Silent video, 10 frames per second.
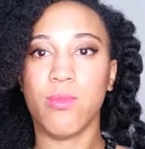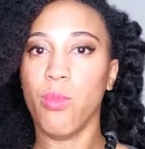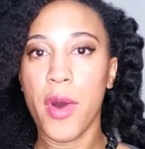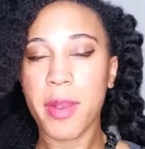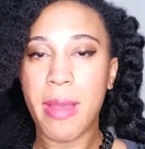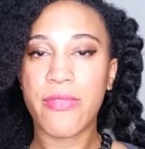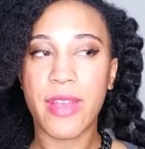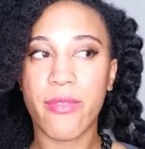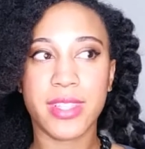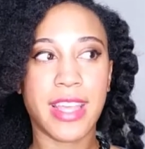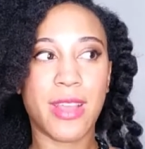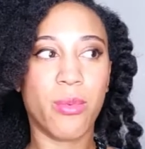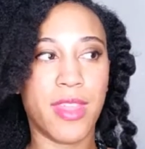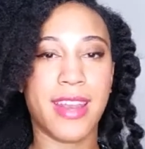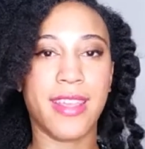one of my favorites, like
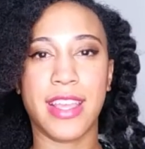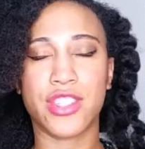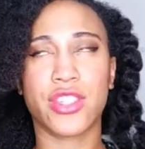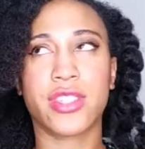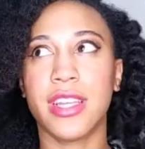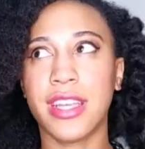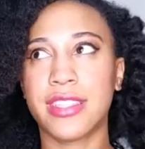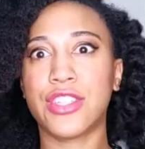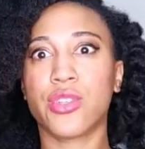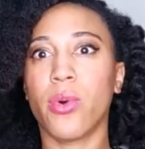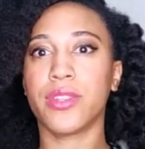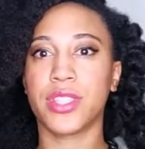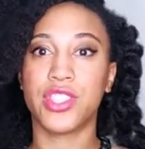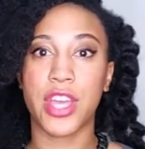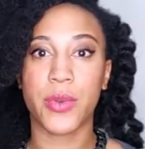with anything, just essential oils
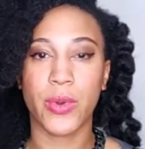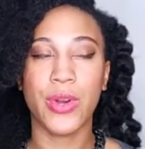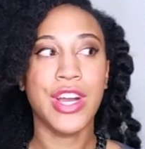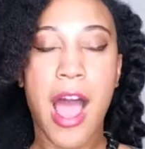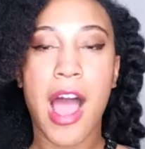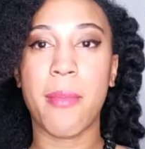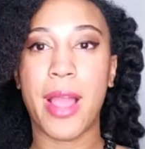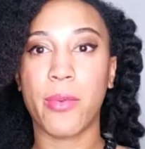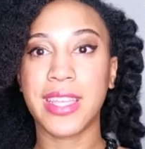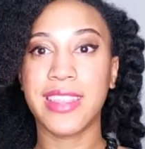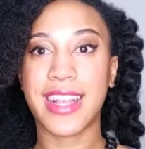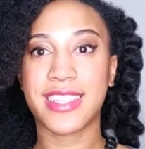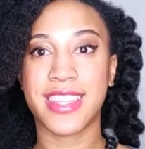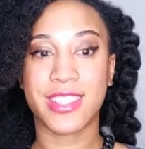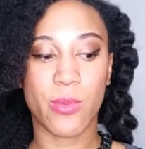in general. I really
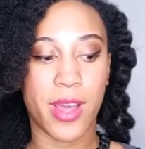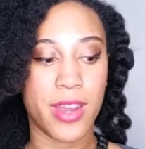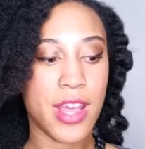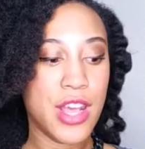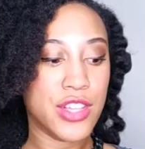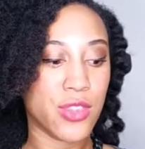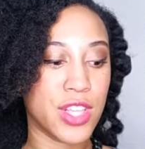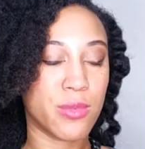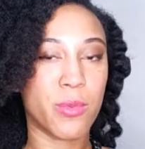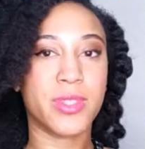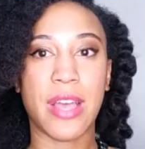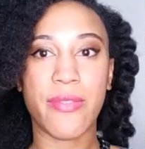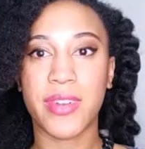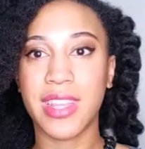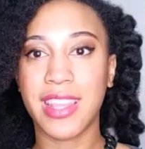liked this one, so this one was
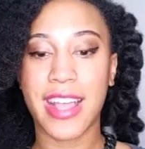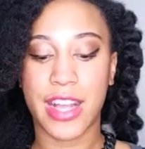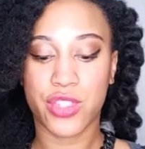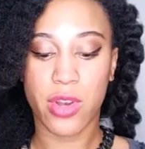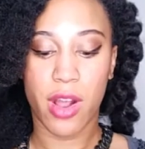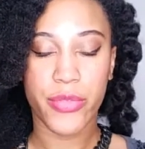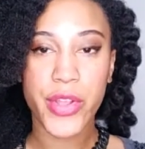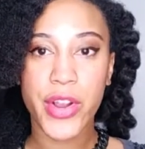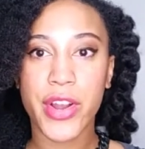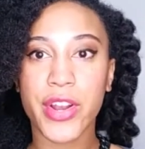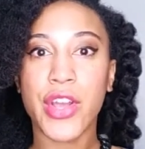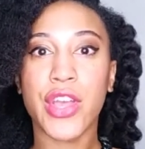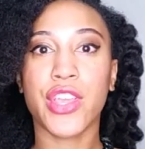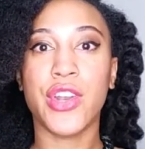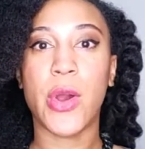definitely like a strong third.
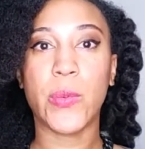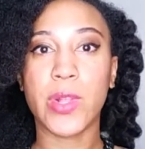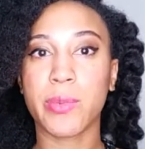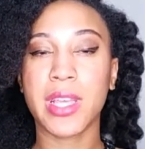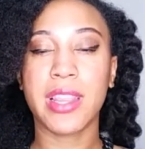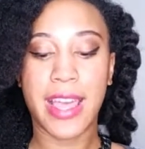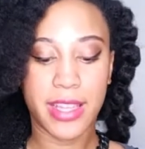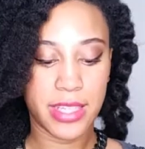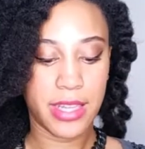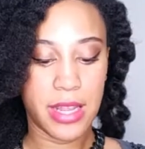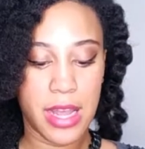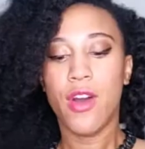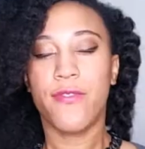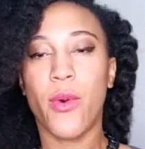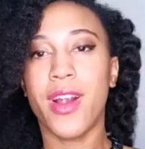You know, really, really liked it.
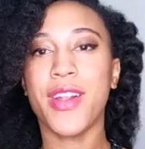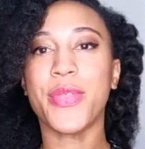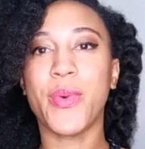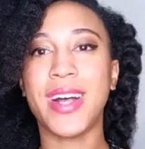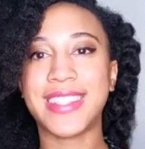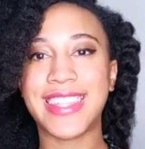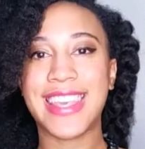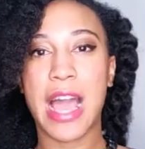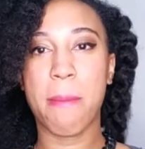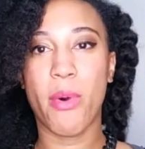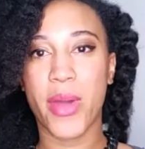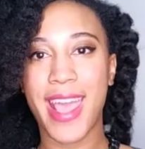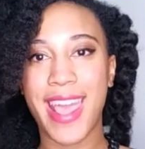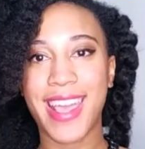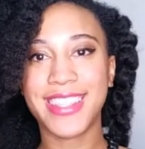Fourth was the
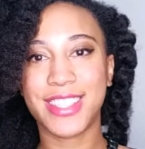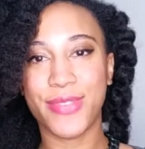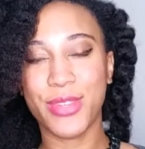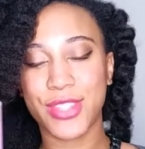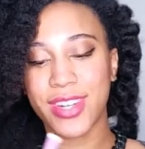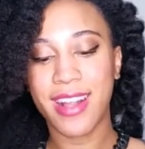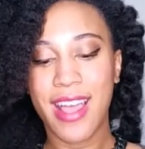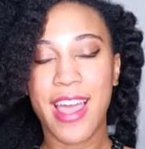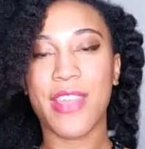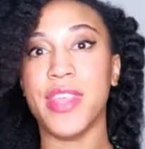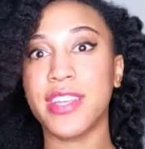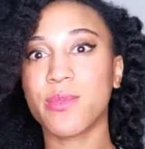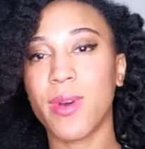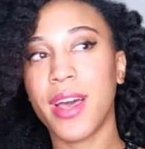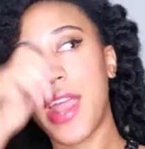Amore diffuser.
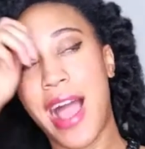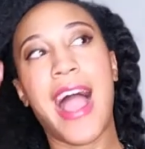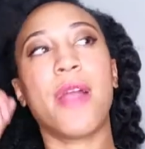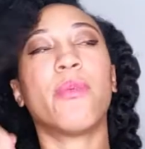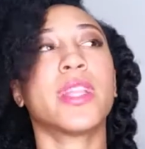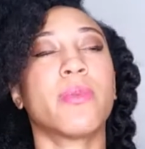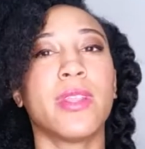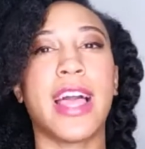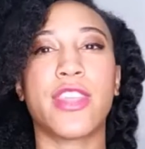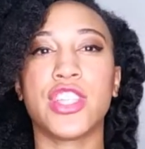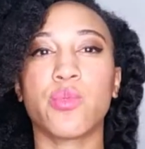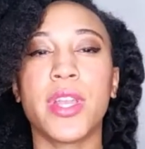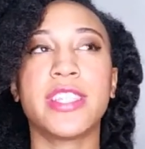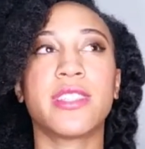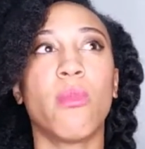This one I really, really like. This
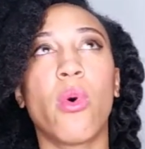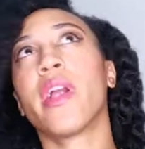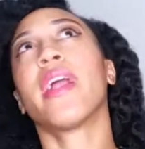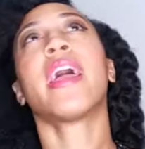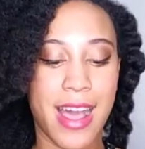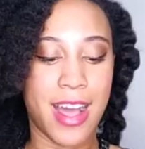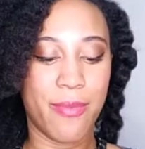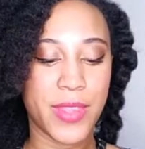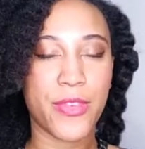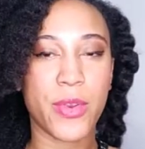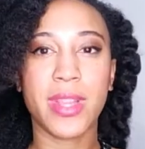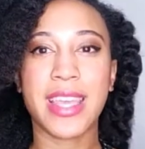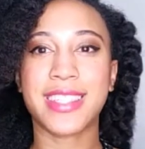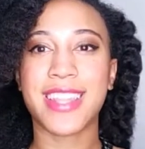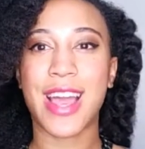one is more, if you're
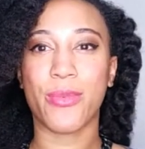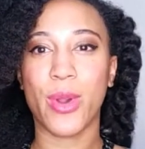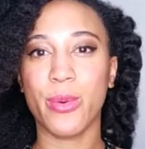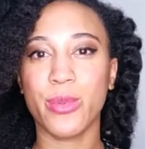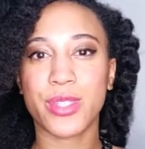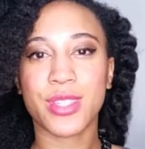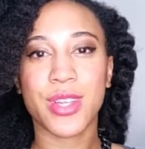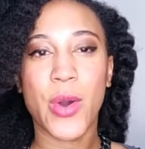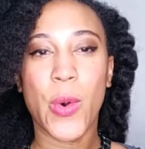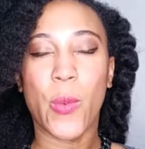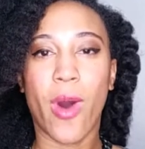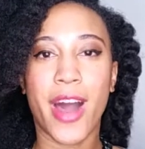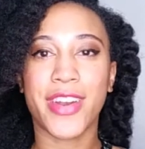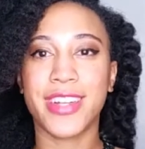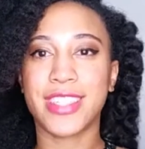really into that rose
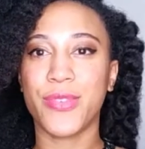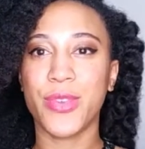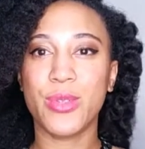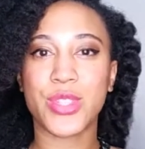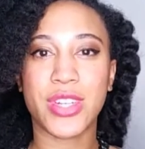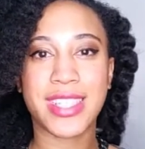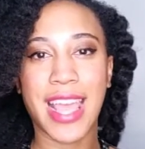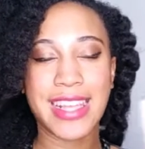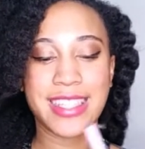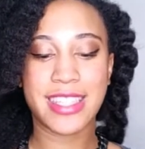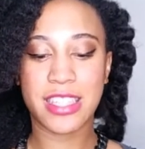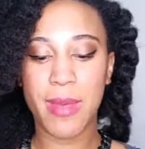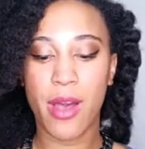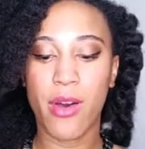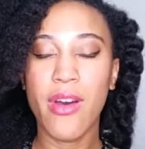water diffuser taste,
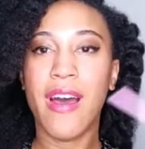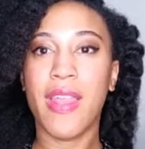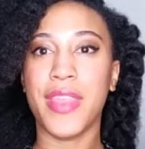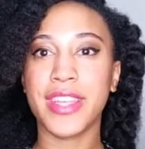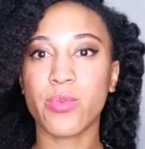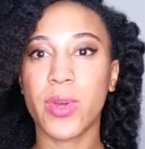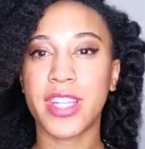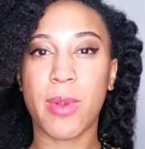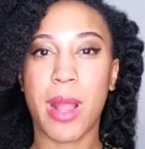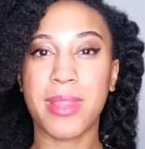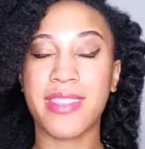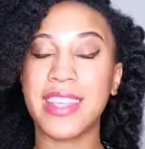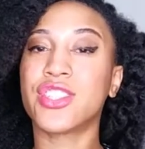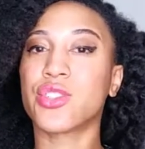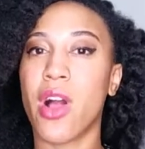smell, this one is probably
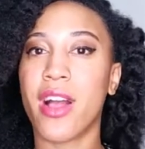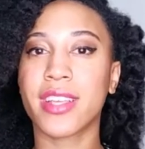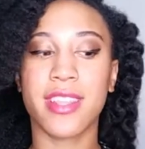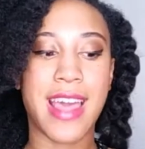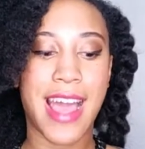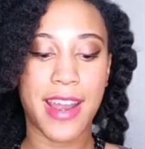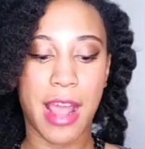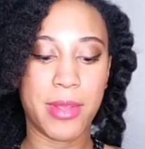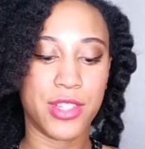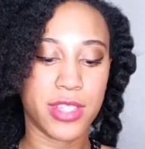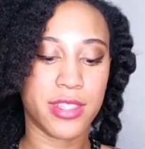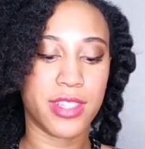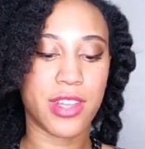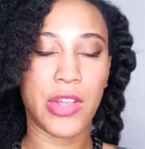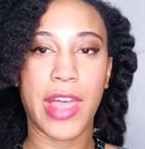the strongest in that. I mean, just because it's called